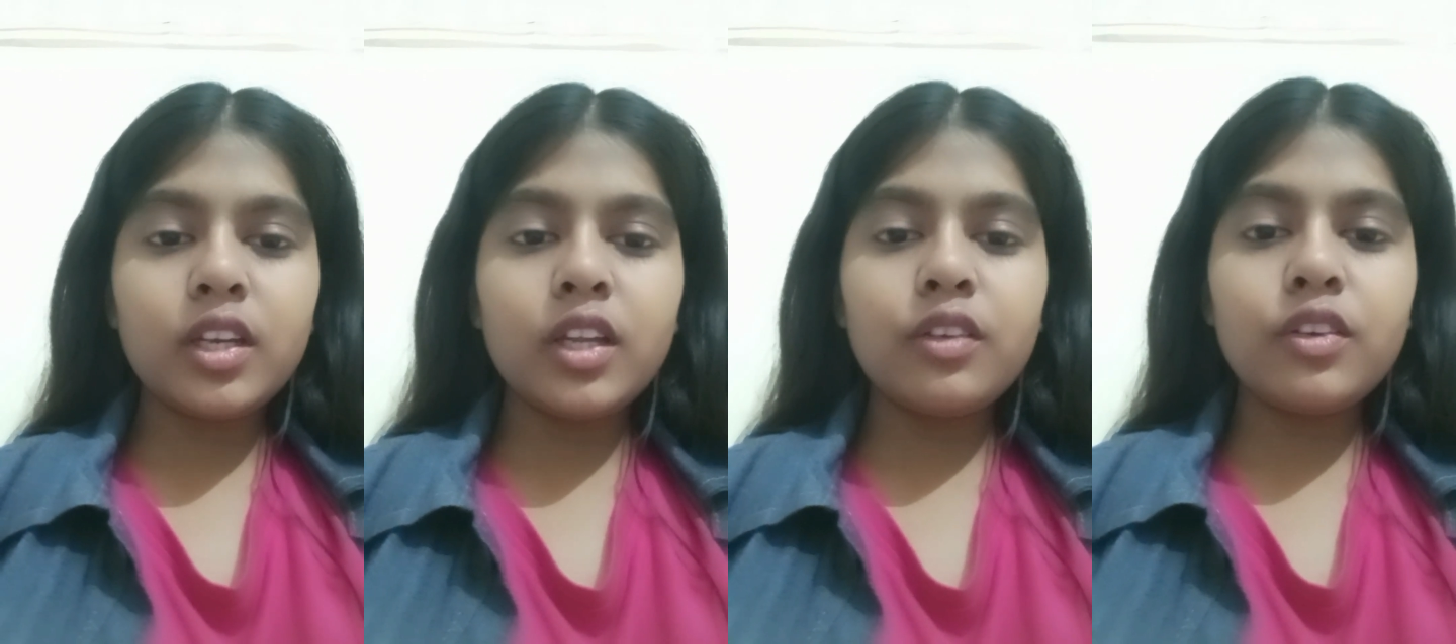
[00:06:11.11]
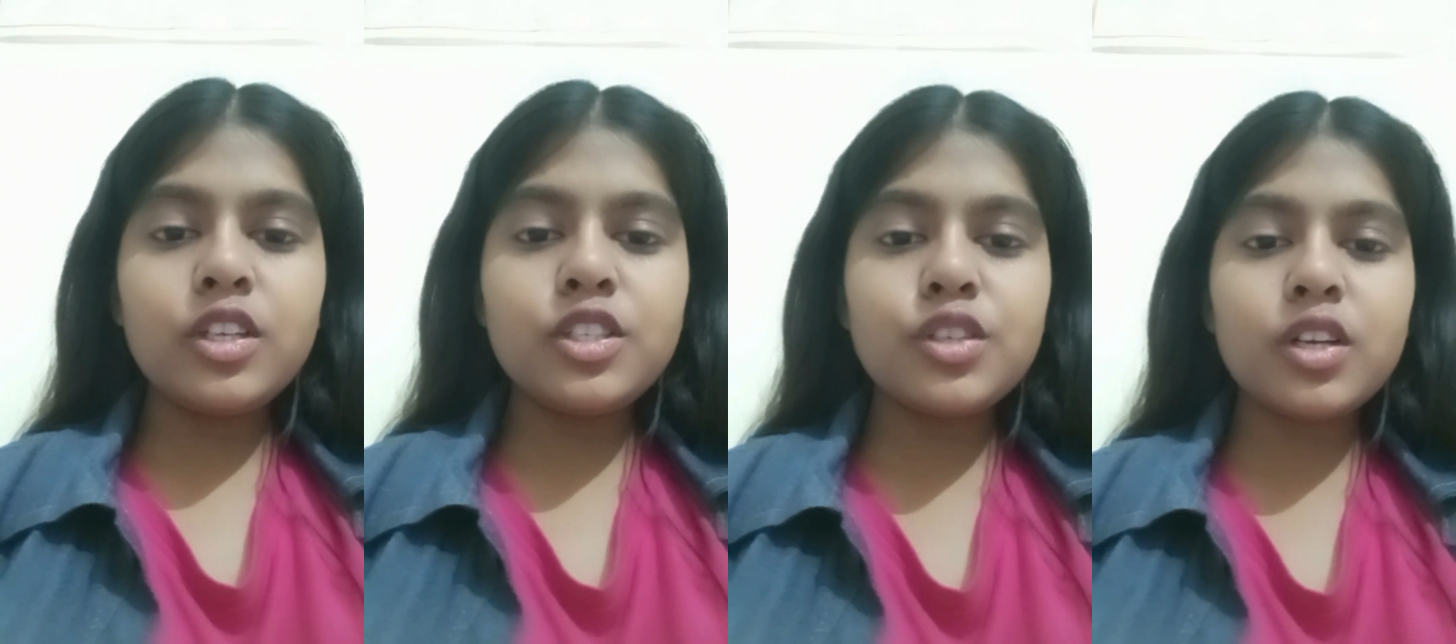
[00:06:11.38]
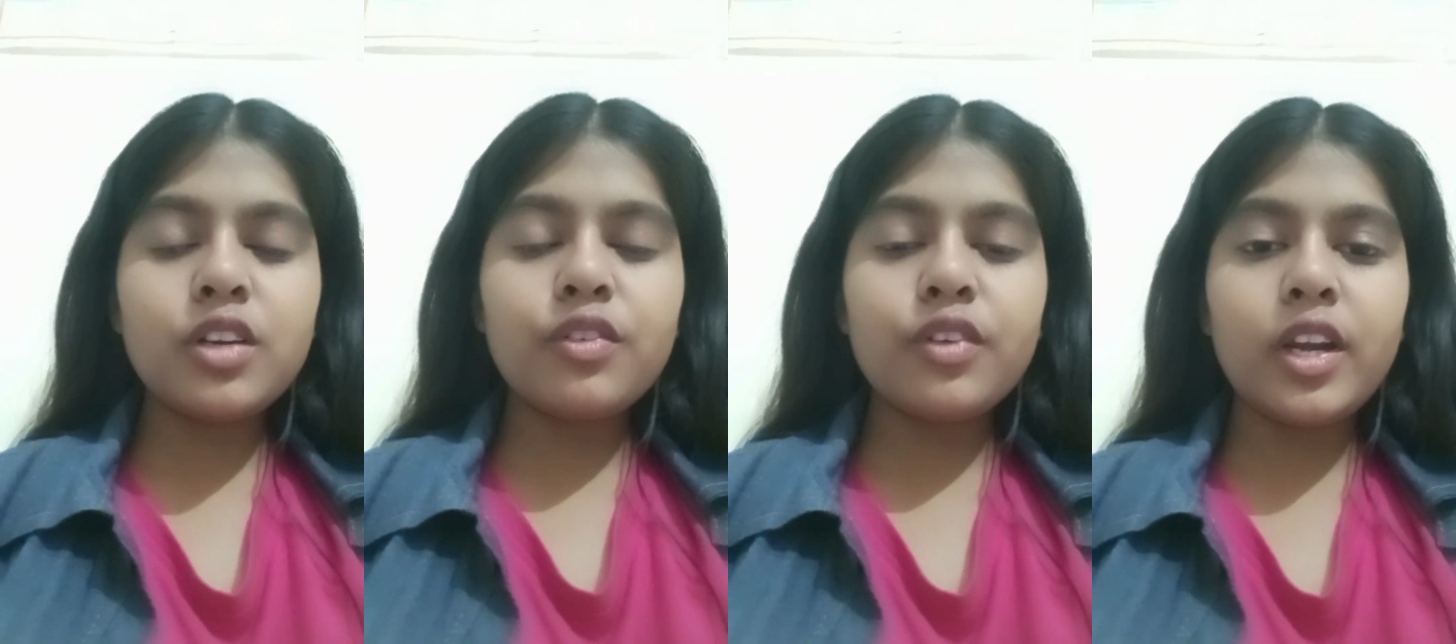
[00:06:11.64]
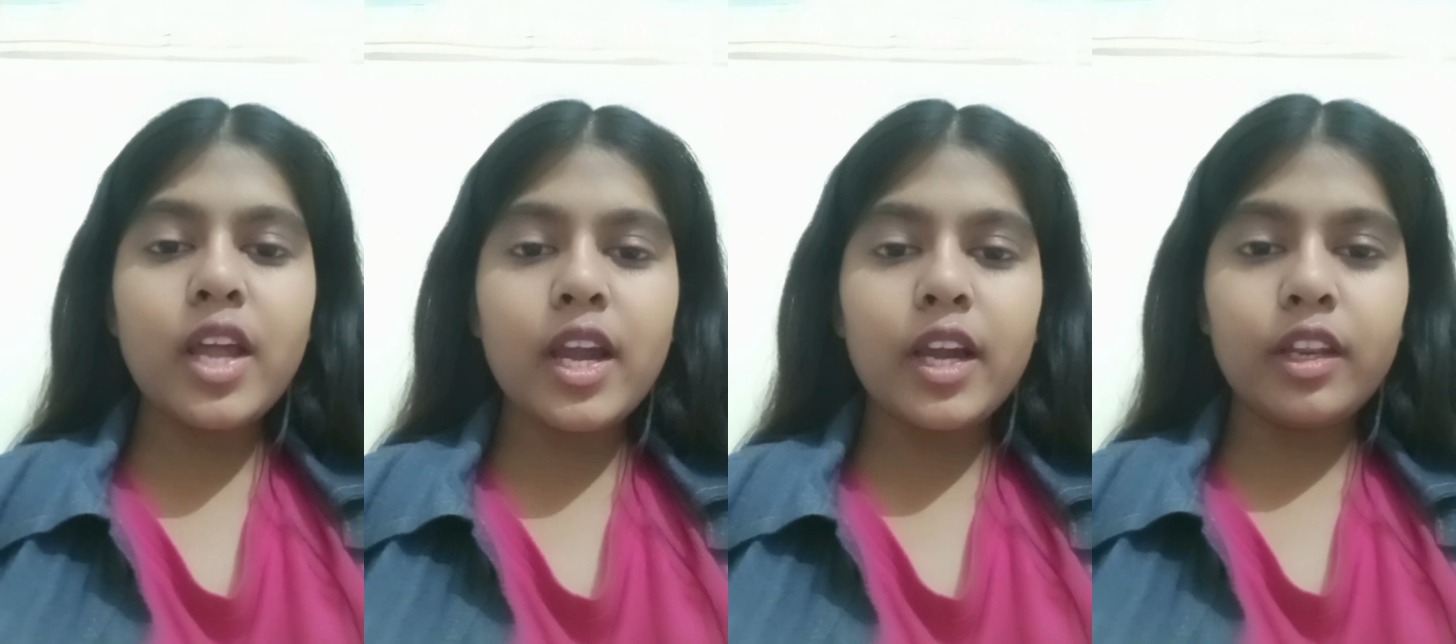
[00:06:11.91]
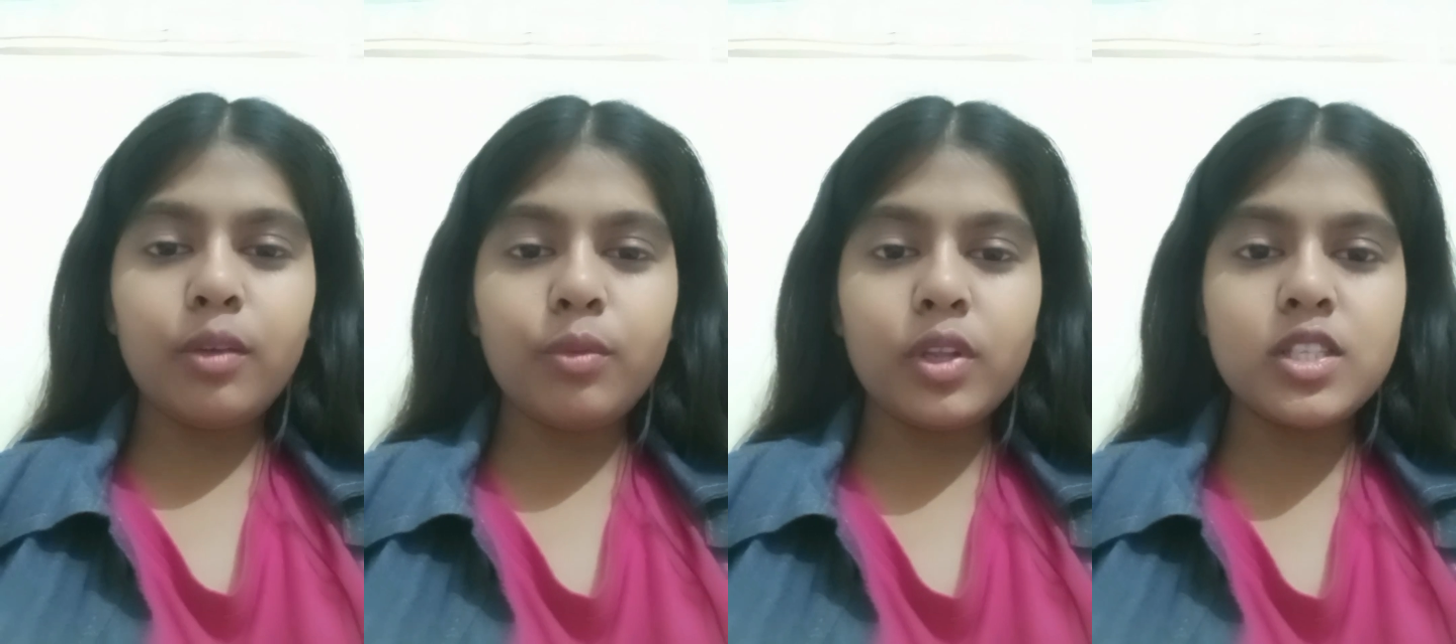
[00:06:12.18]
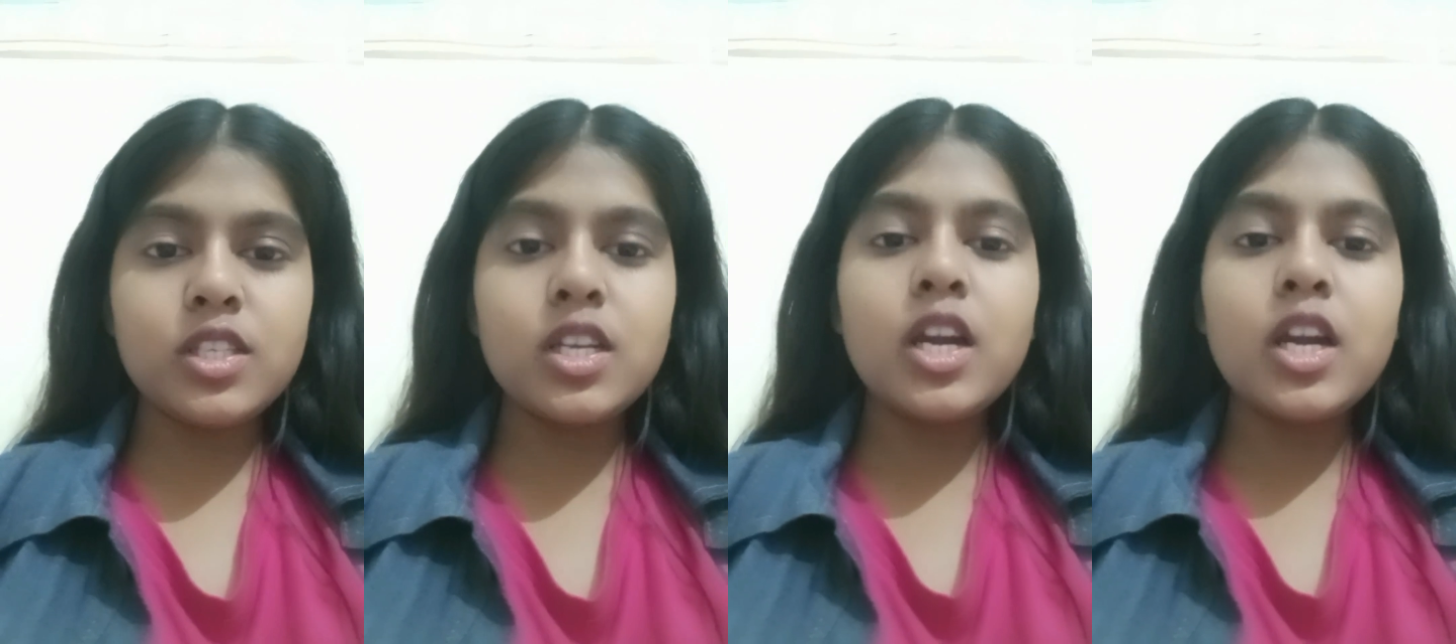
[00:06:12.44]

regional trade agreements,